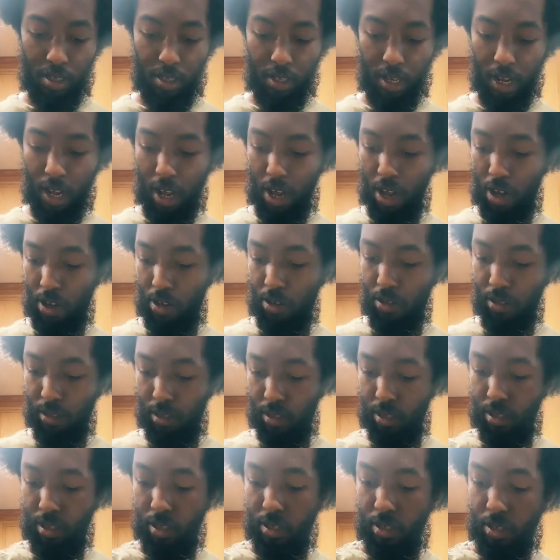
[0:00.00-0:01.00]
Now,
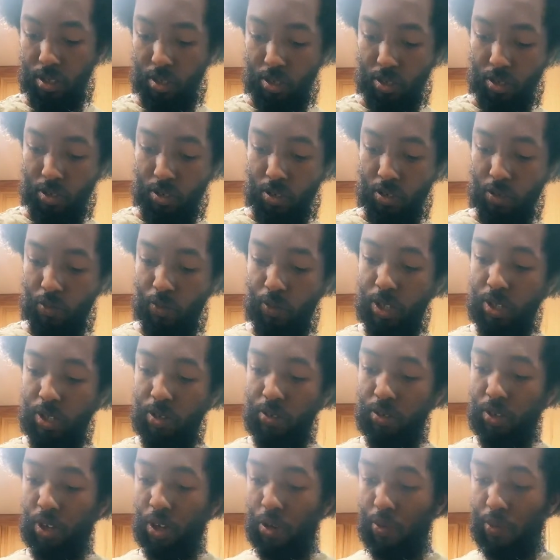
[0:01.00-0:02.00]
we're
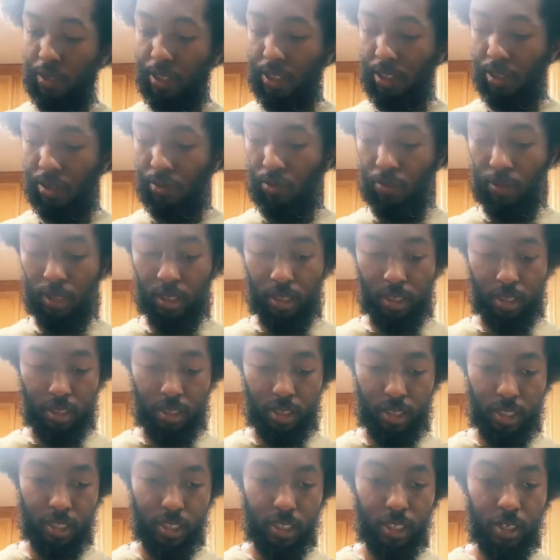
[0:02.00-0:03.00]
going to go into
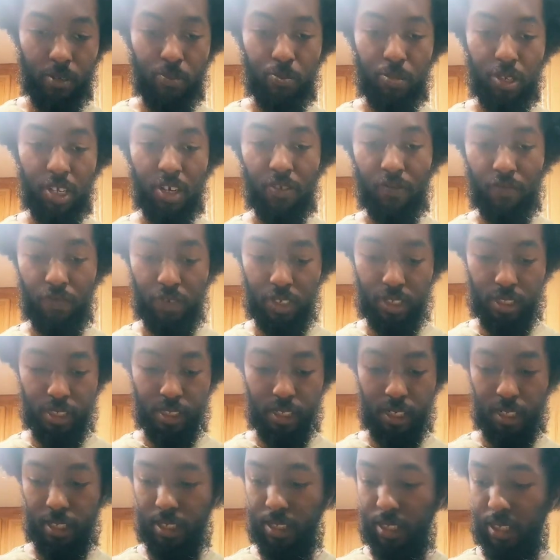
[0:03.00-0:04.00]
the
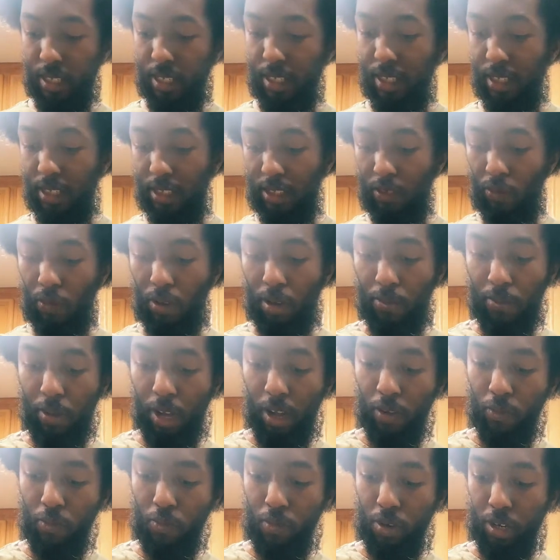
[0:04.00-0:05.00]
benefits of these things one
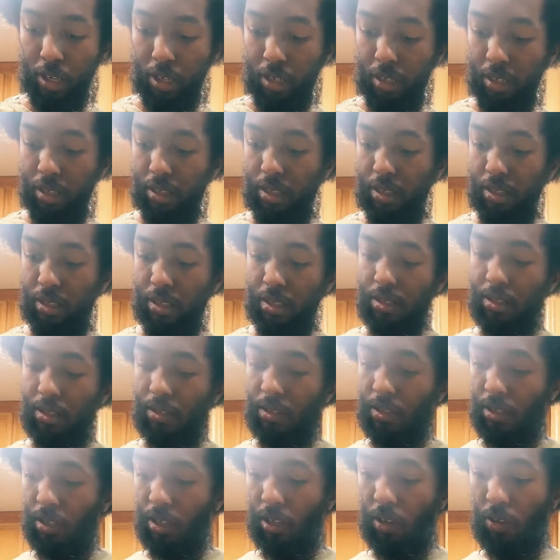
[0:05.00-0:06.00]
by one,
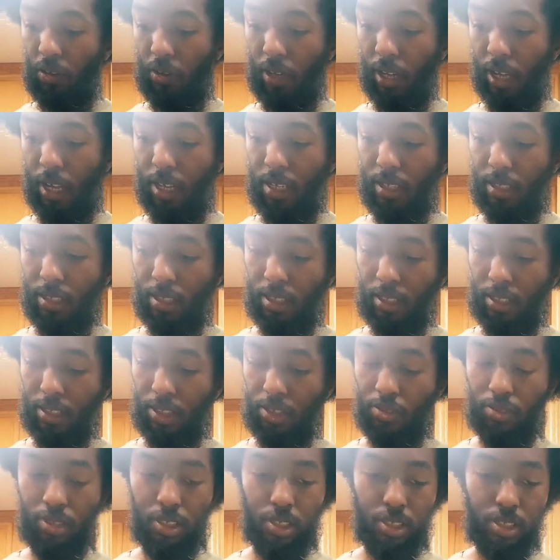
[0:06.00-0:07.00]
okay? Because
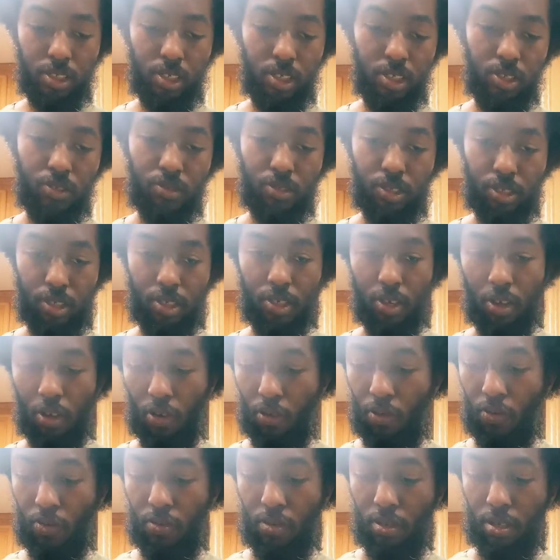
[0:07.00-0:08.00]
you should
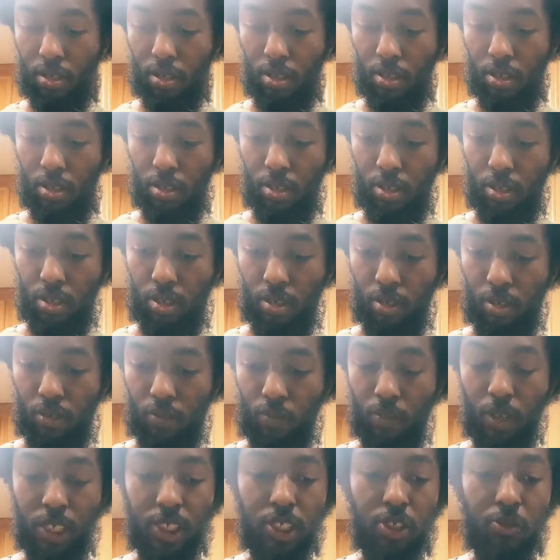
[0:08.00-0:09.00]
know
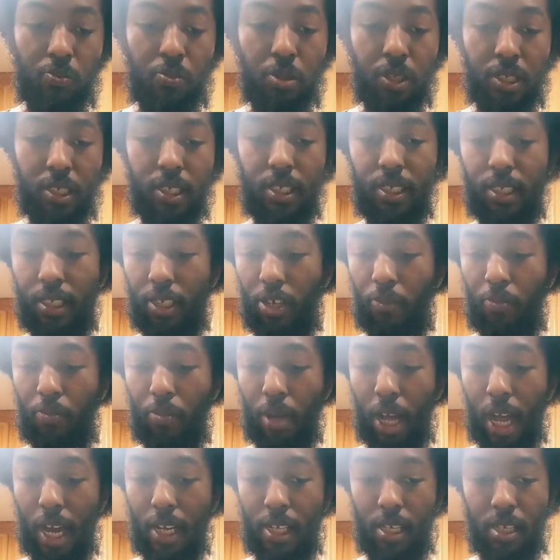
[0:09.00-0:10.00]
what you're putting in your
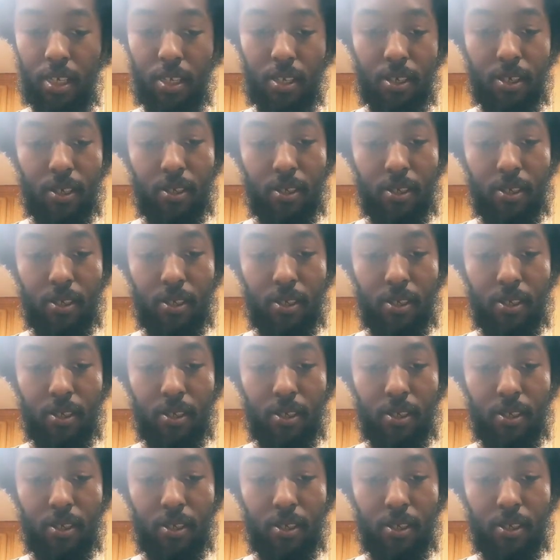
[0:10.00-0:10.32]
body,